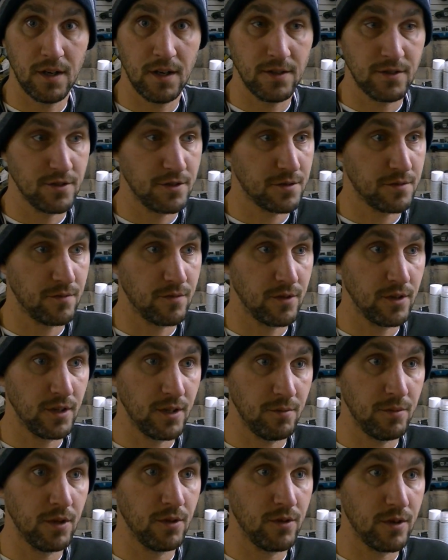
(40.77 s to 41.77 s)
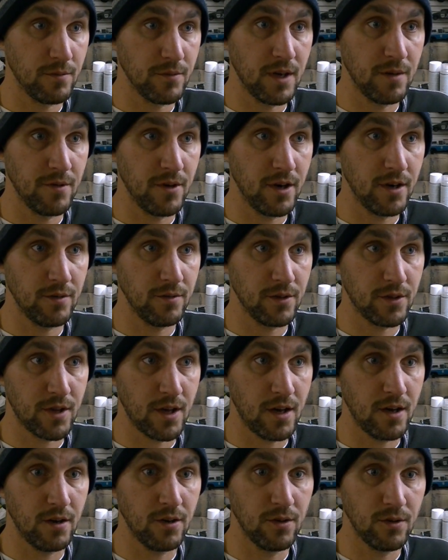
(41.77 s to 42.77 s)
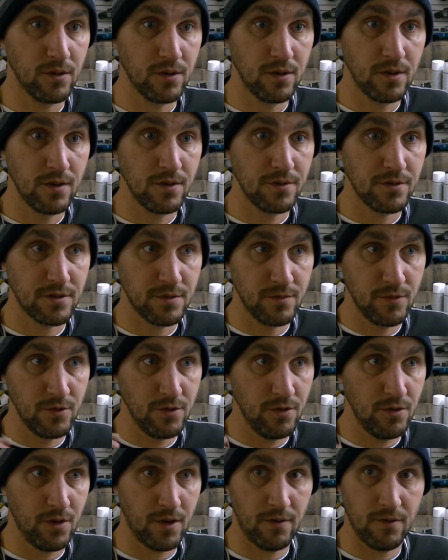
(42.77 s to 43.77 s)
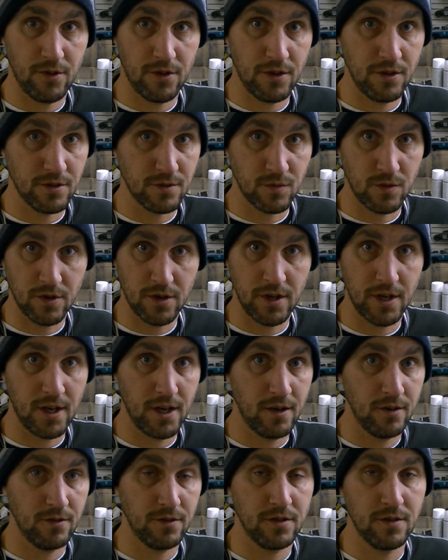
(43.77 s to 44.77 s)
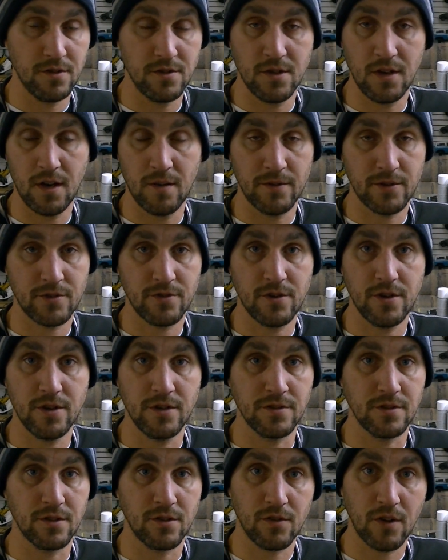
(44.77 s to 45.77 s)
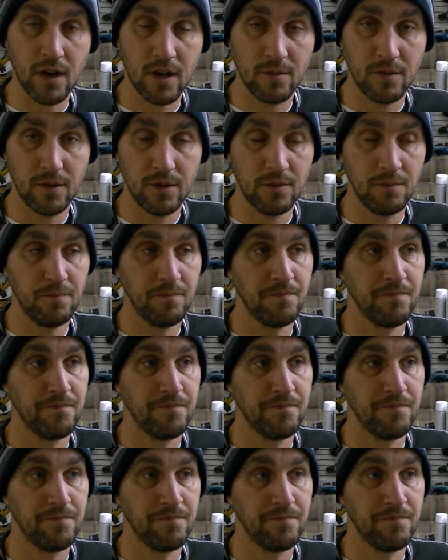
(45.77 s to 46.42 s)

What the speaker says: Just really blowing my mind with how smooth everything's working out. The geometry is incredible.